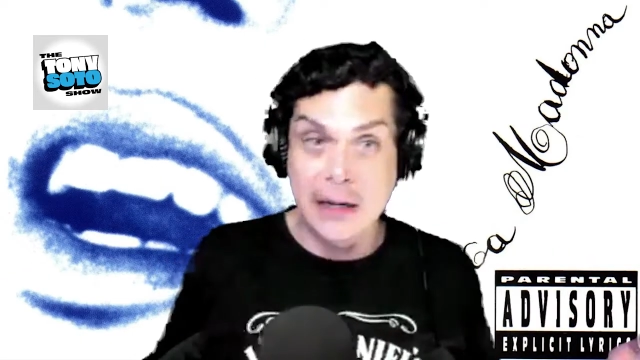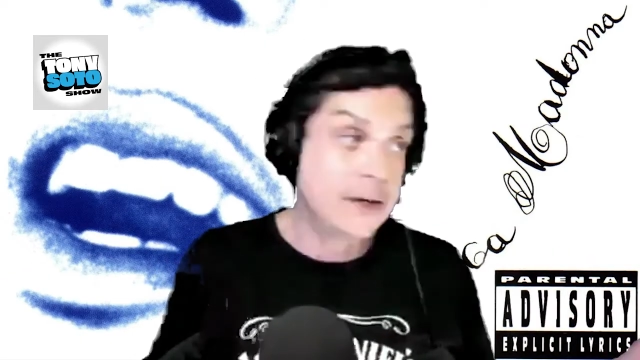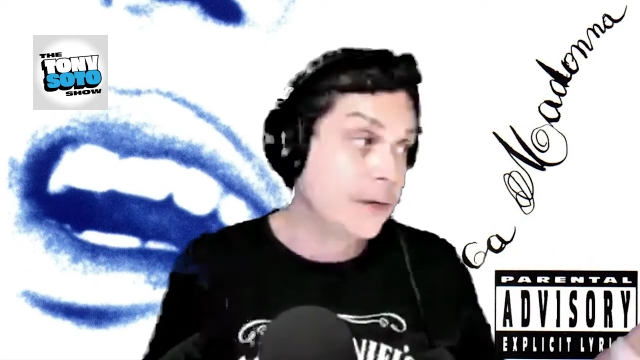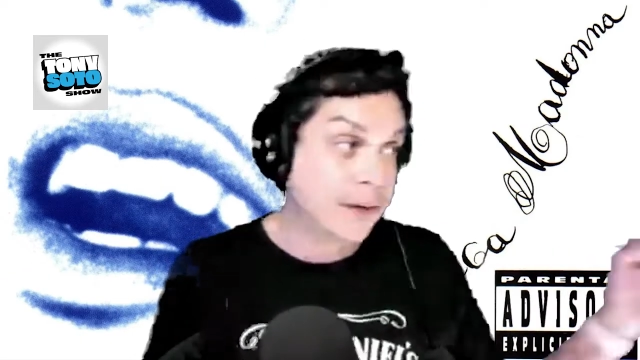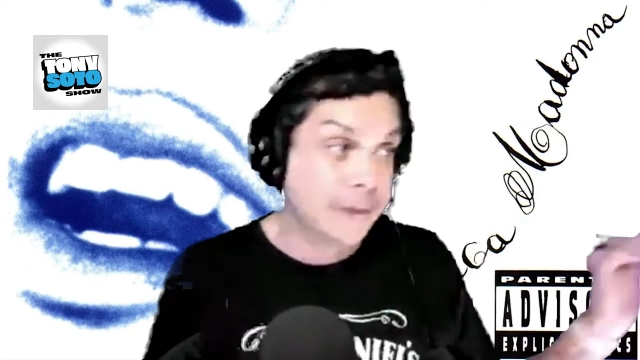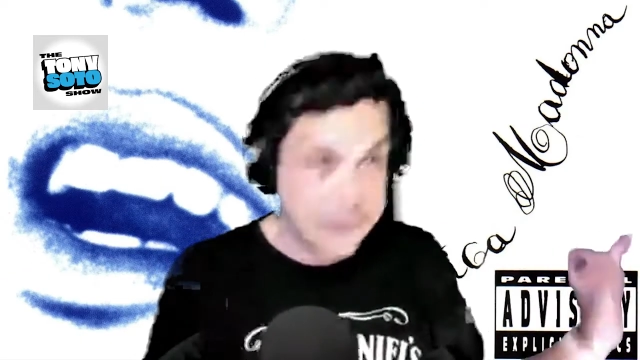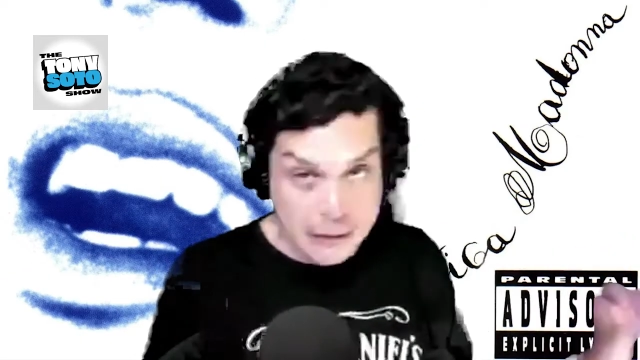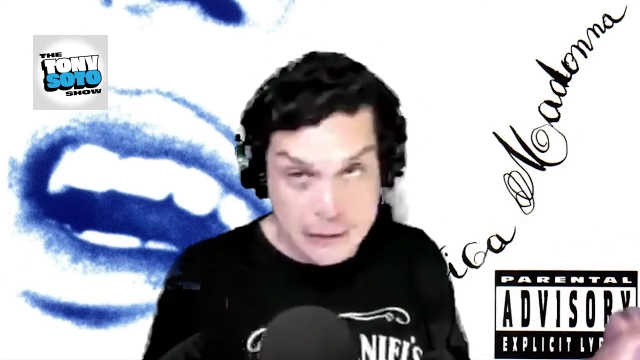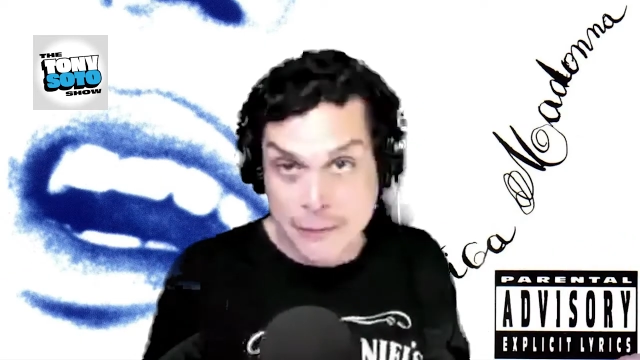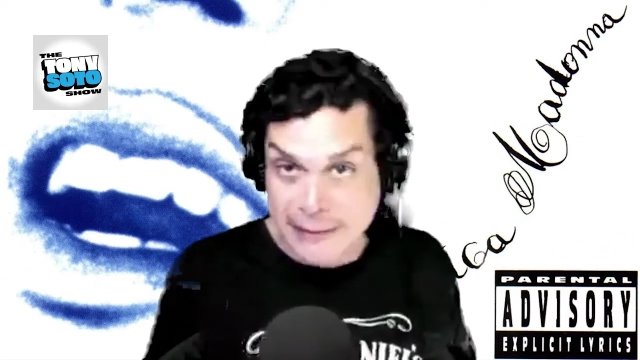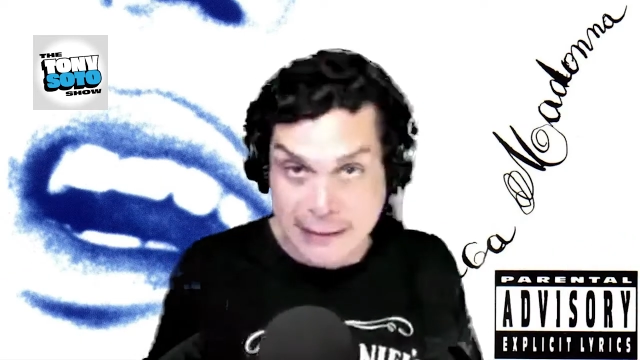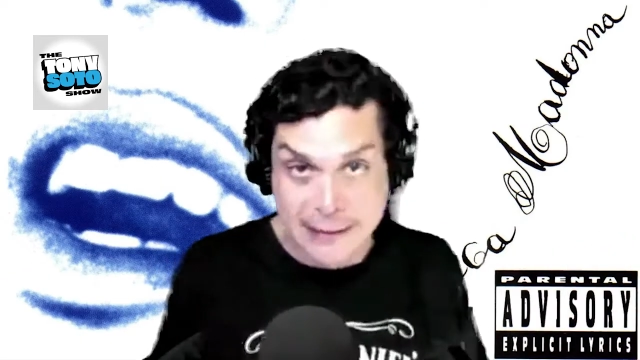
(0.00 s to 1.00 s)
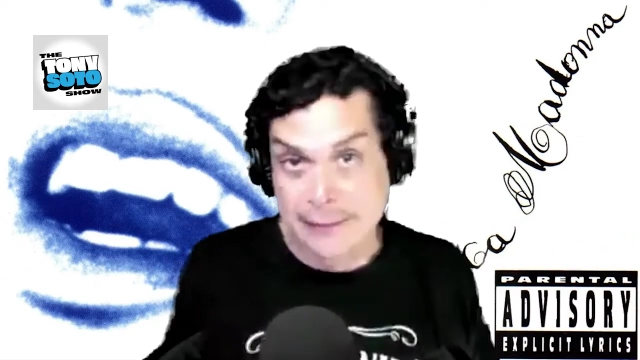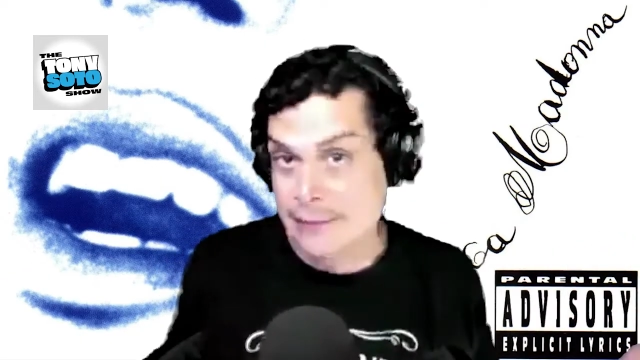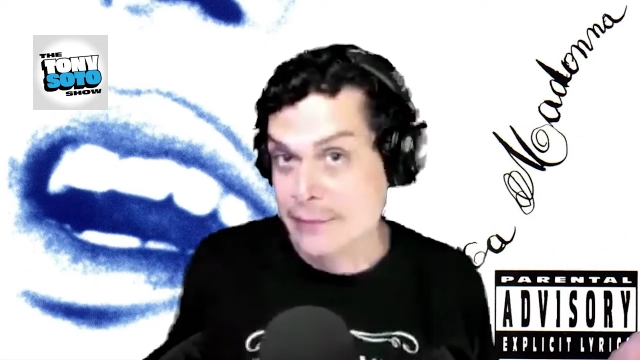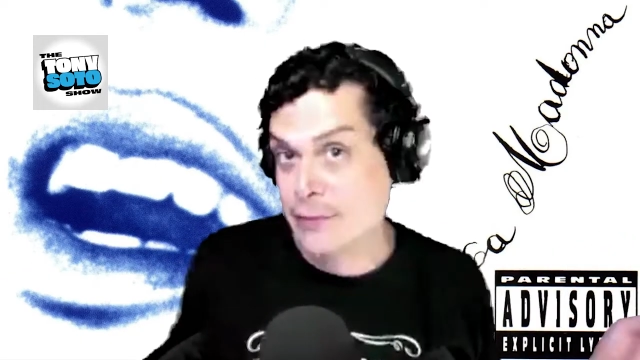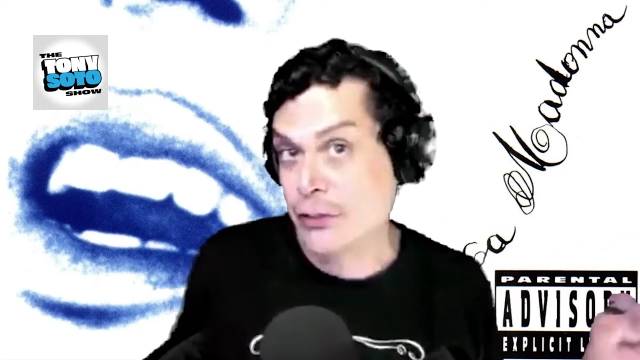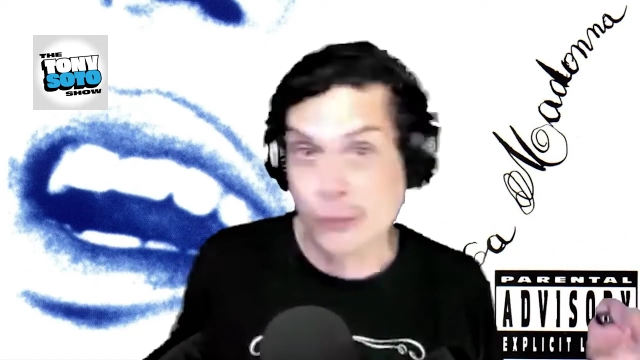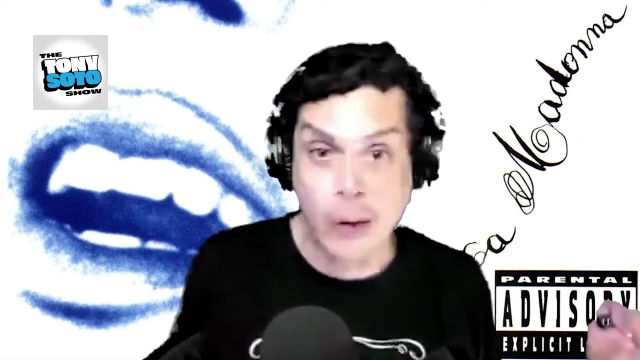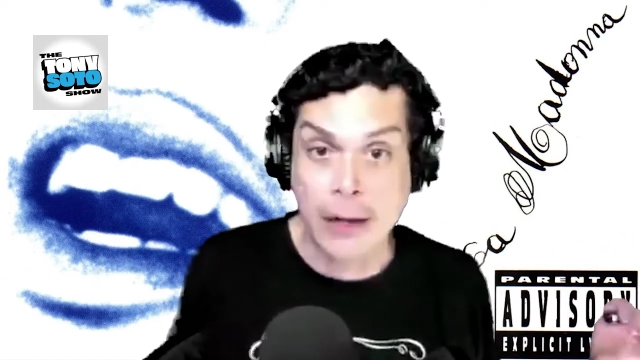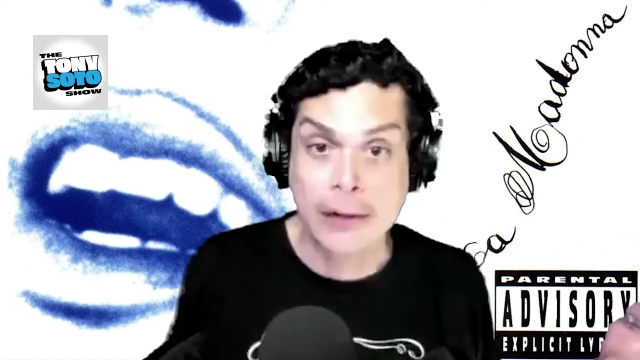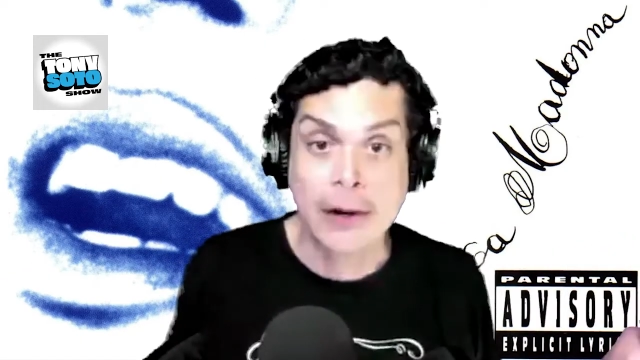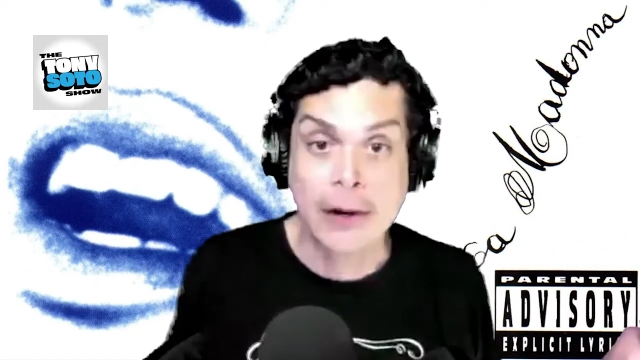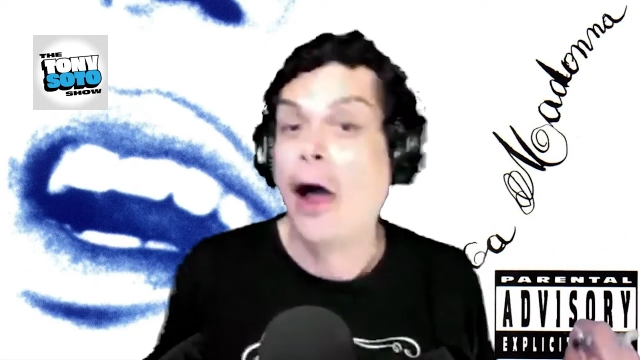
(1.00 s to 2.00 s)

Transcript: you can look as ridiculous as you want.